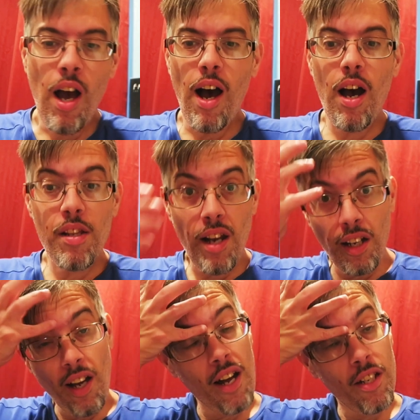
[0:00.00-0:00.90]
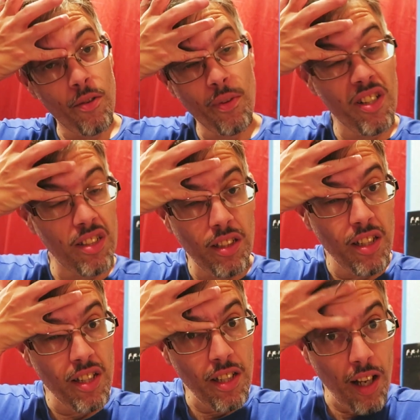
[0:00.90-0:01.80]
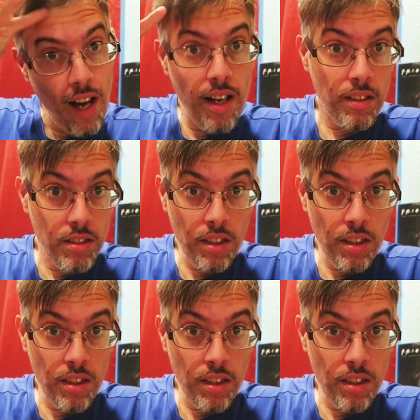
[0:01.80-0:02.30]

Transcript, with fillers: that I got in recently to